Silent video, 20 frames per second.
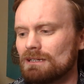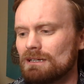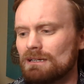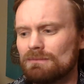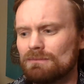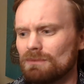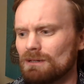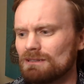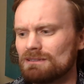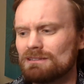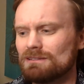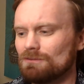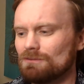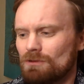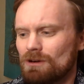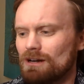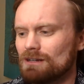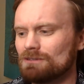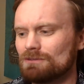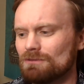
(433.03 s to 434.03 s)
He must have
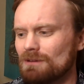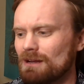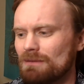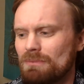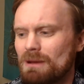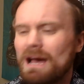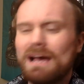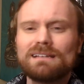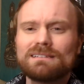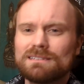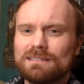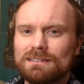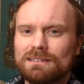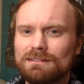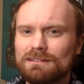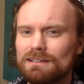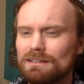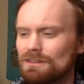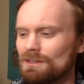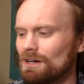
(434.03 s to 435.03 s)
walked right past
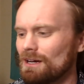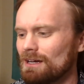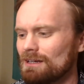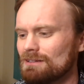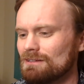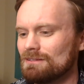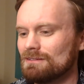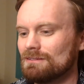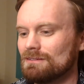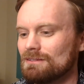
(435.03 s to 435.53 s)
it, he thought.